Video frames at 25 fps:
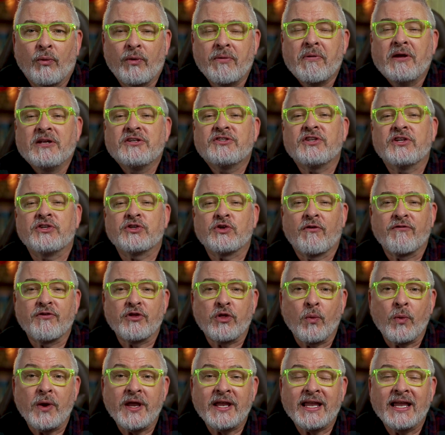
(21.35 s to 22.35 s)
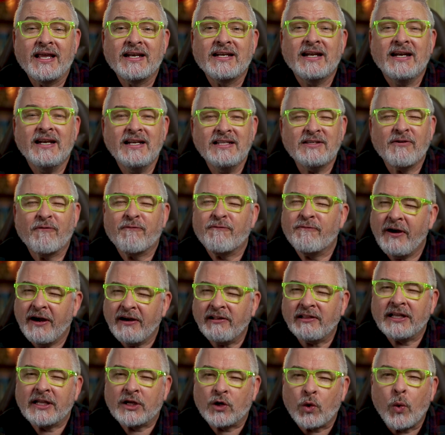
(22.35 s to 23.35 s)
We binged this over the weekend, and it's a
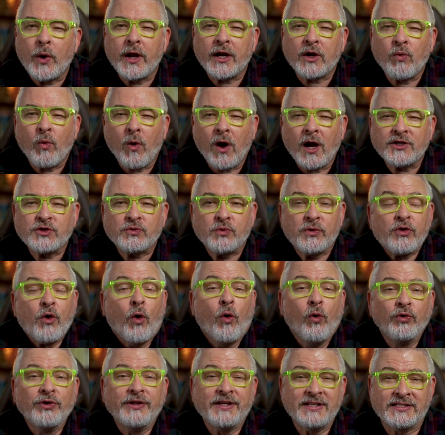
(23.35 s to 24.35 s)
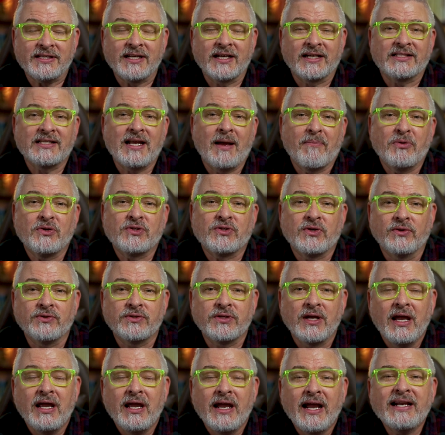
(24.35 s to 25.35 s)
fairly quick watch with only 6
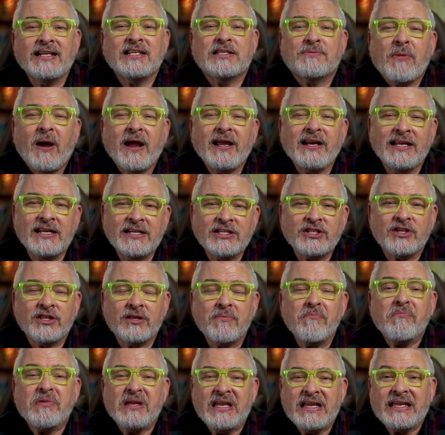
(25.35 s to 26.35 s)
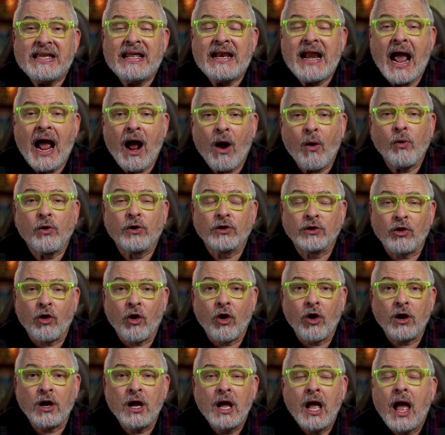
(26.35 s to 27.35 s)
episodes. And despite each of them being an hour
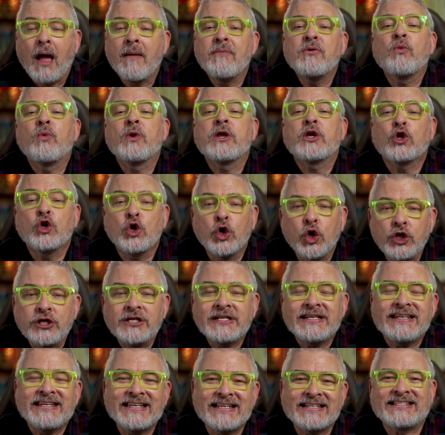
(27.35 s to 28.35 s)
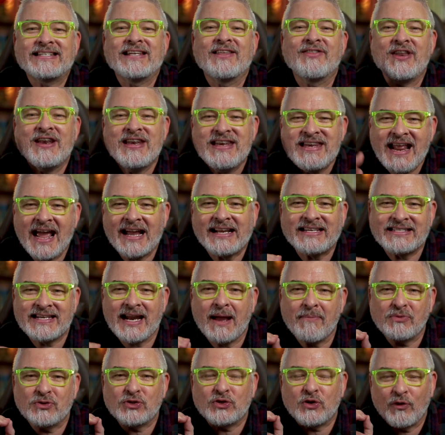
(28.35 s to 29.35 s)
long, I mean, we couldn't get to the next
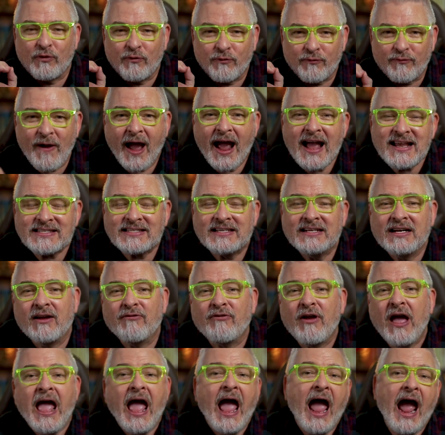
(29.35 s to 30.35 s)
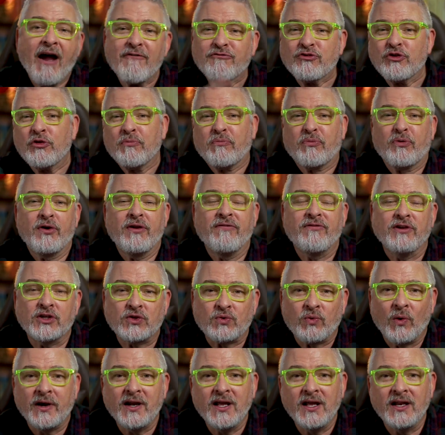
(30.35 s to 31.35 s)
episode fast enough after the
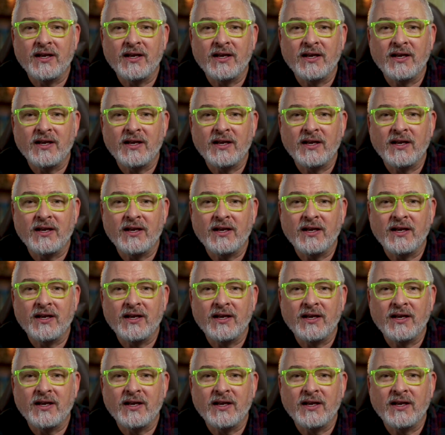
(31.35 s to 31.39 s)
previous one